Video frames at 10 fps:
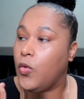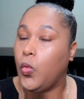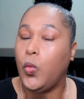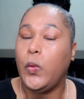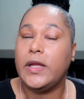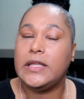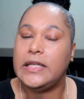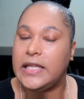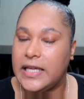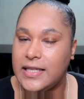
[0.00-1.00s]

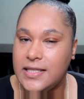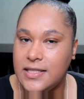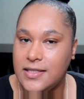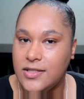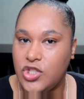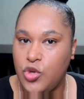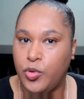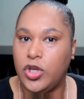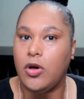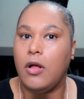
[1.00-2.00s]
willingness to
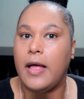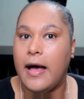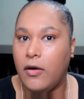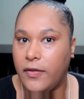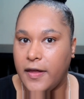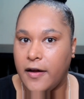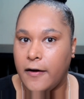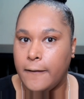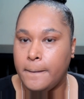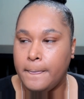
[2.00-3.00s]
put it all out
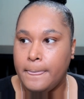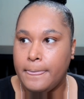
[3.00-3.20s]
there